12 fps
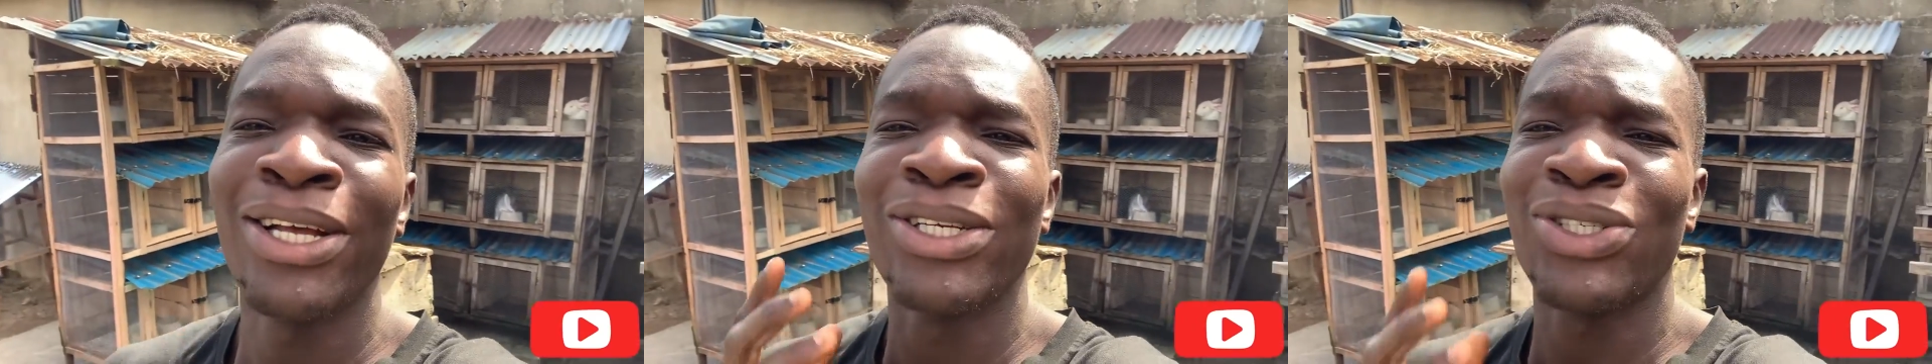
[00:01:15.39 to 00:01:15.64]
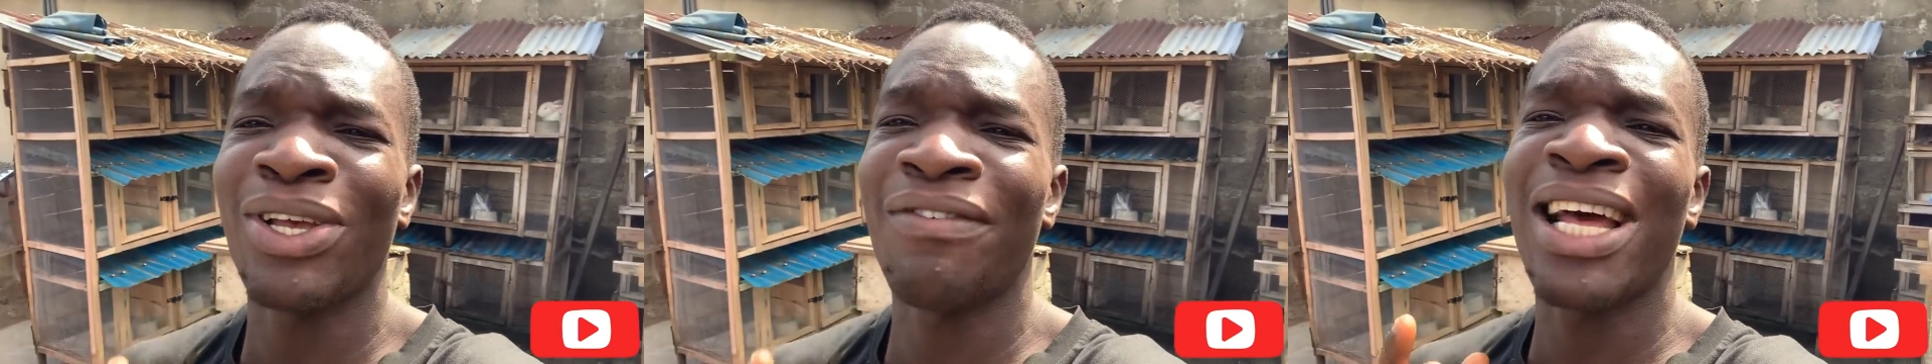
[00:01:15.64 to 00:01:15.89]

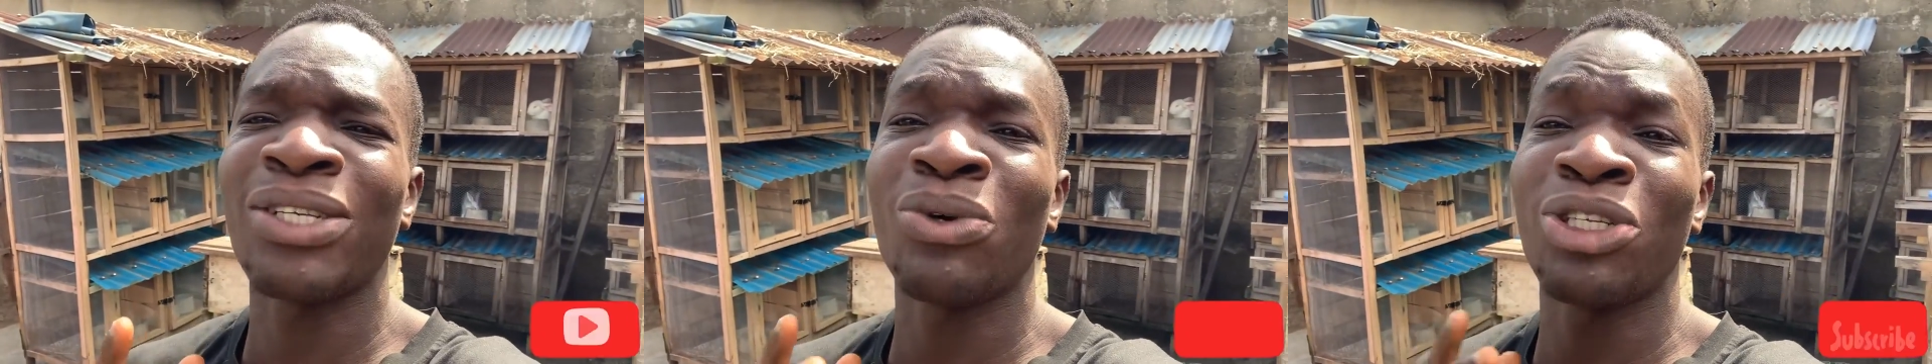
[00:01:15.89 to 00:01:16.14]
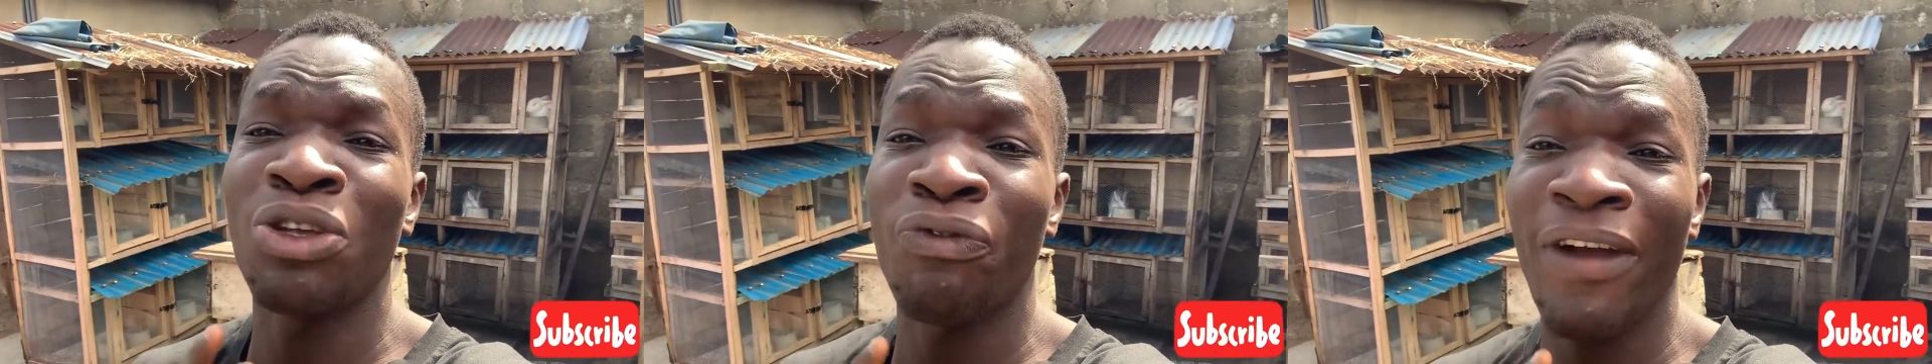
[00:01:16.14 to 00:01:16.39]
so if that's
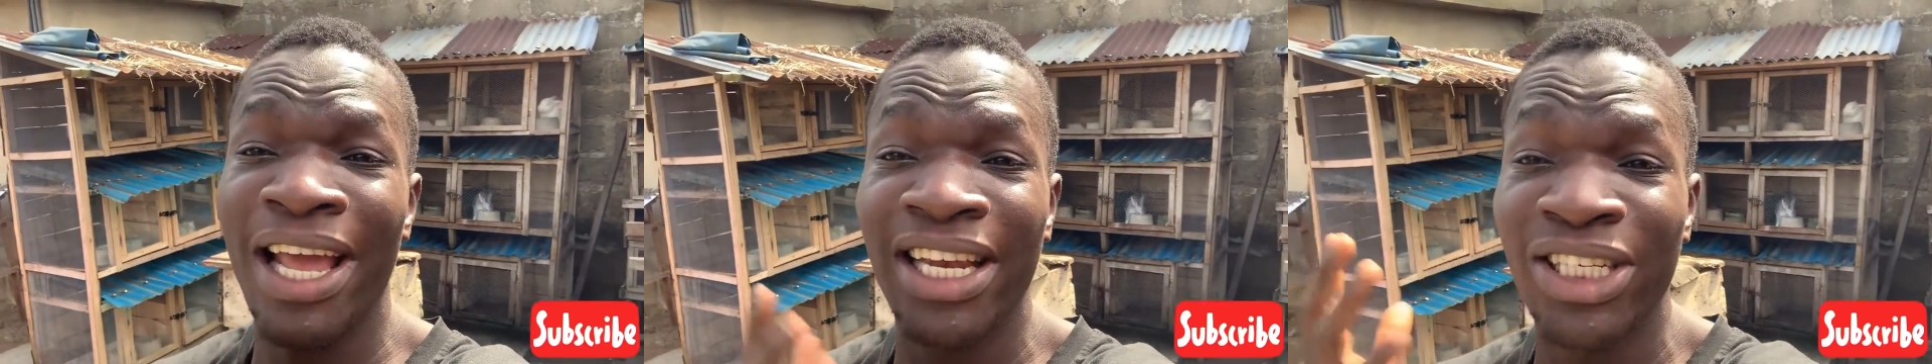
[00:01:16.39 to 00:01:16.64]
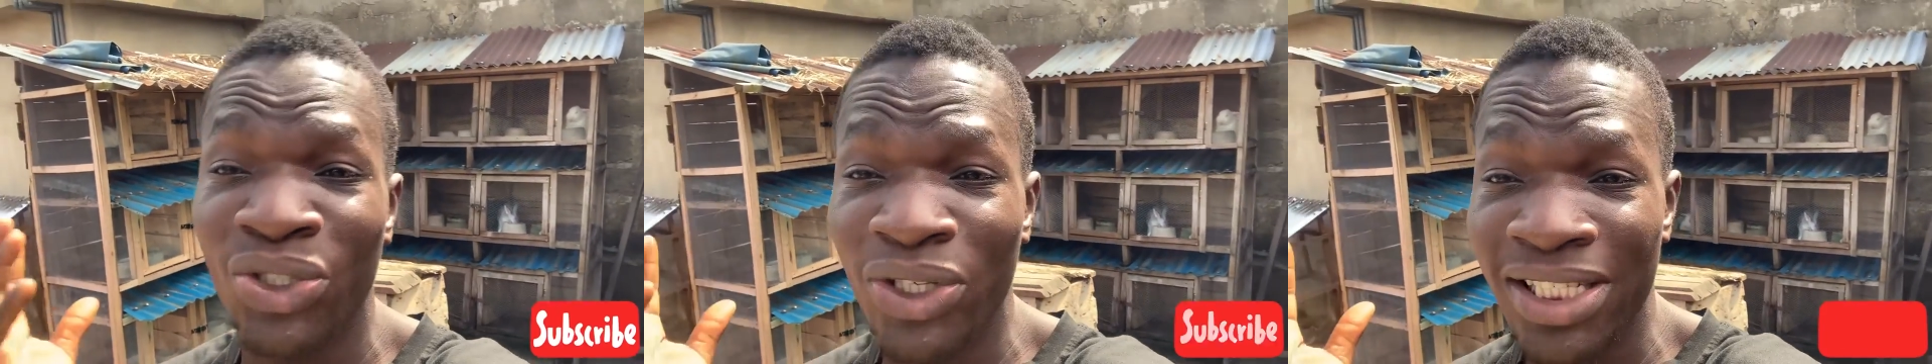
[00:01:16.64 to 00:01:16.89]
what you find
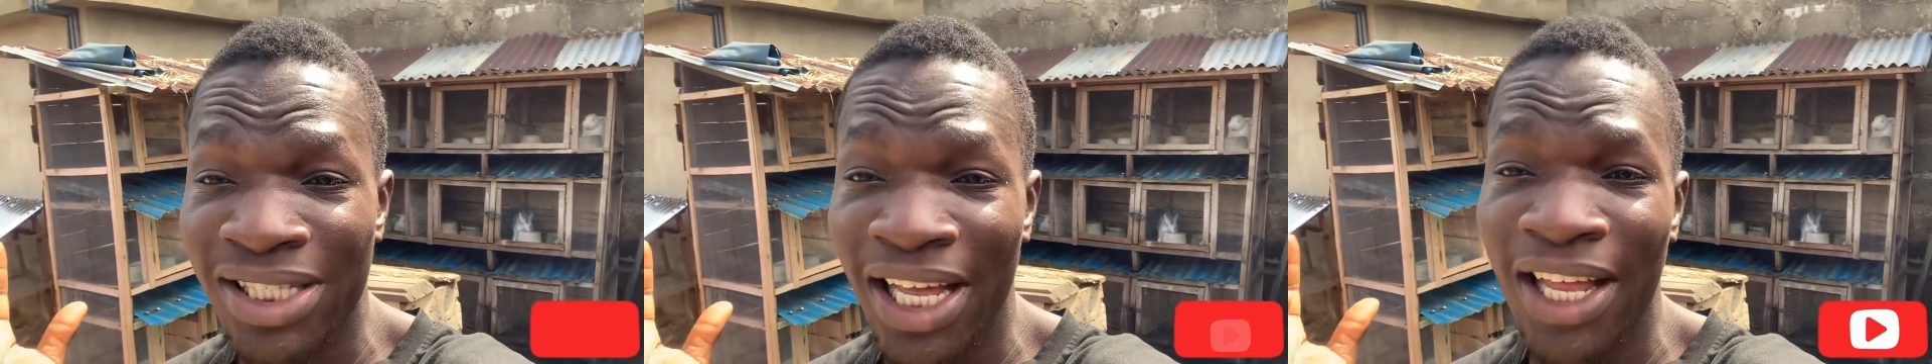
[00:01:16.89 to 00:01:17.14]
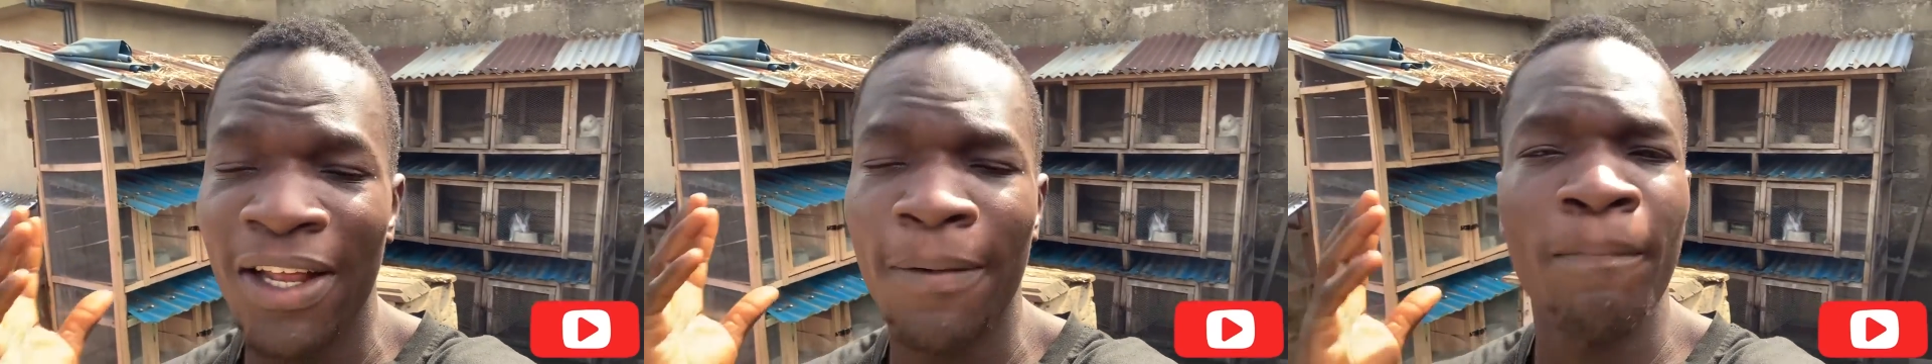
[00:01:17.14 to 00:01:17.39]
interested